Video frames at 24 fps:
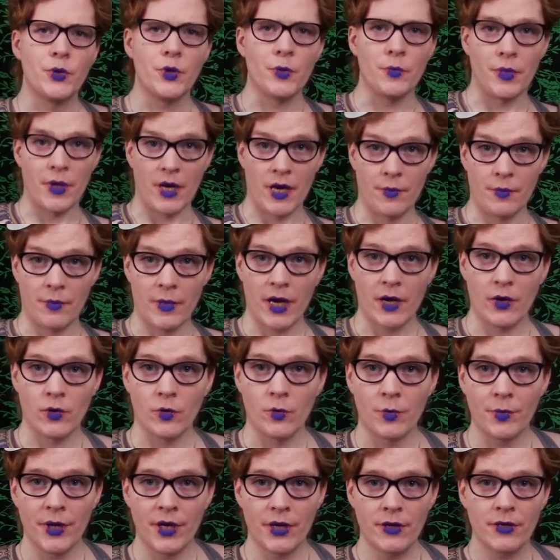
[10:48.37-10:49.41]
put by
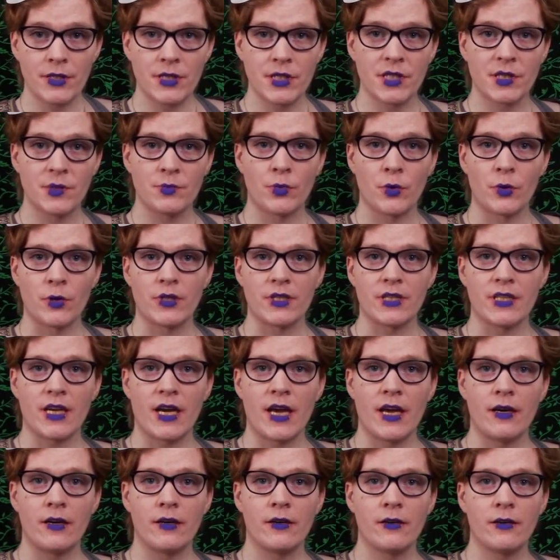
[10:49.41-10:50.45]
Michael Pierce, sports
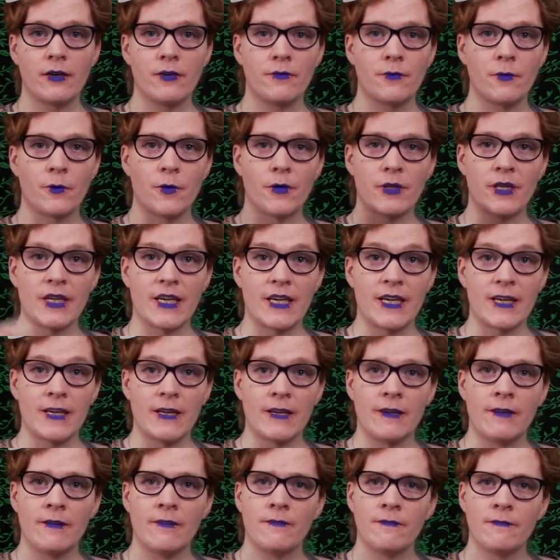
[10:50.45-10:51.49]
editor for
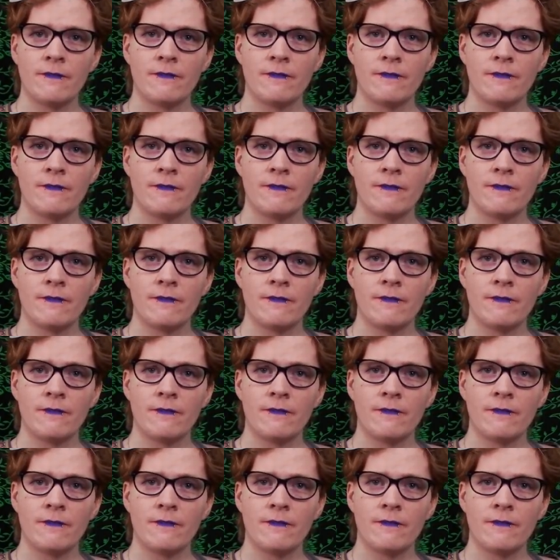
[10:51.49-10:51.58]
the